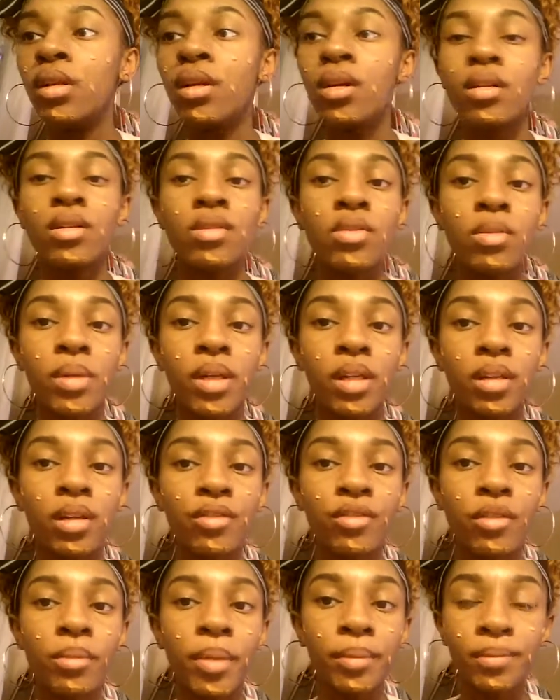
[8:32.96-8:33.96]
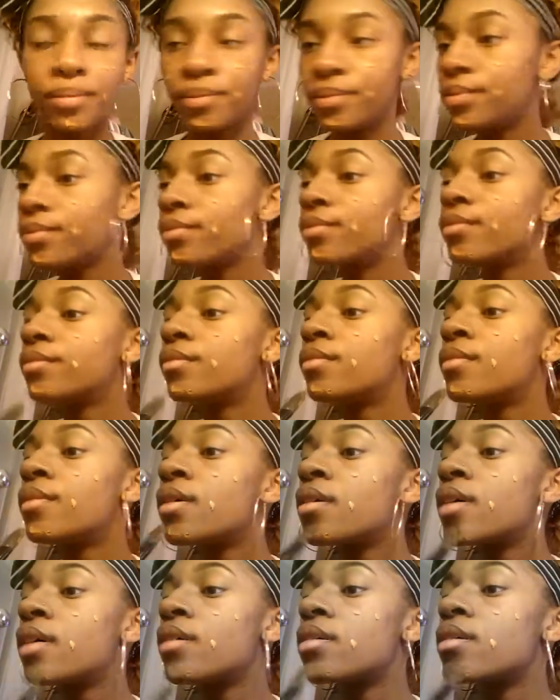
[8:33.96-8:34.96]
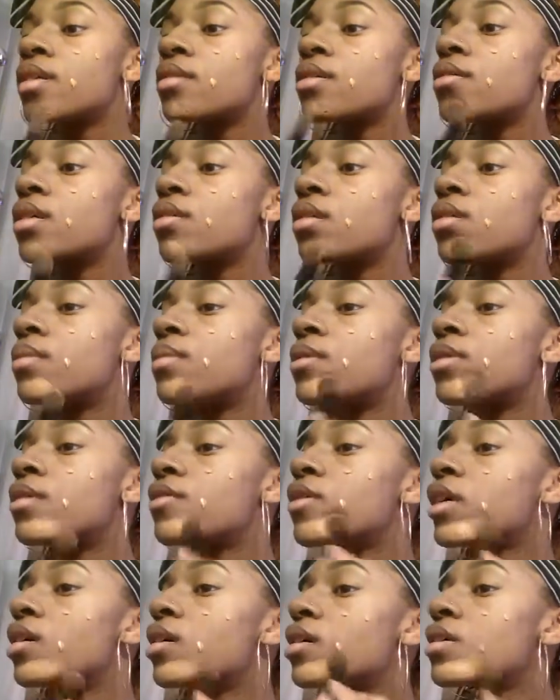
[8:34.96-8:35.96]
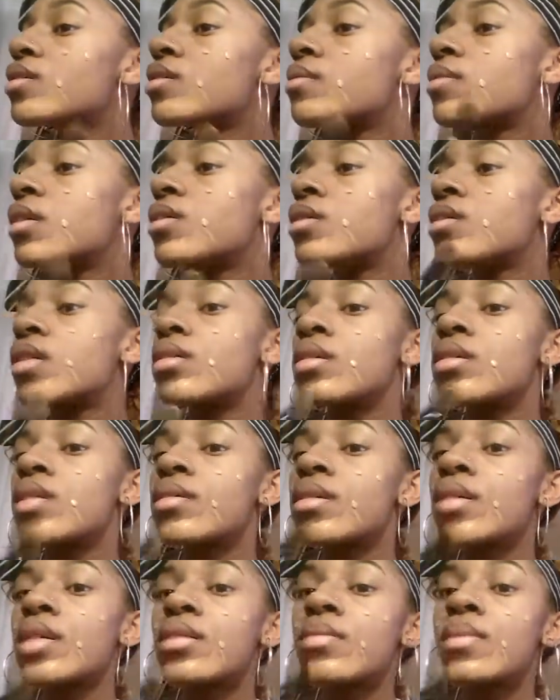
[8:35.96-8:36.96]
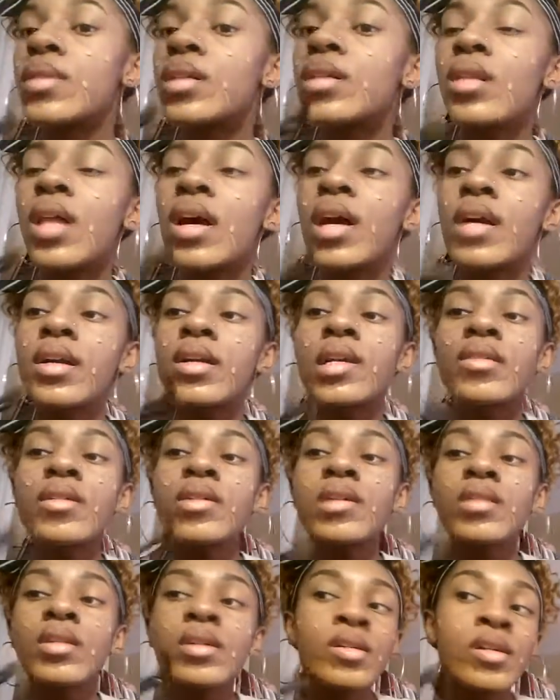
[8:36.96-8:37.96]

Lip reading: This will be enough for me. I just use a little bit of foundation brush because sometimes it'll be lighter,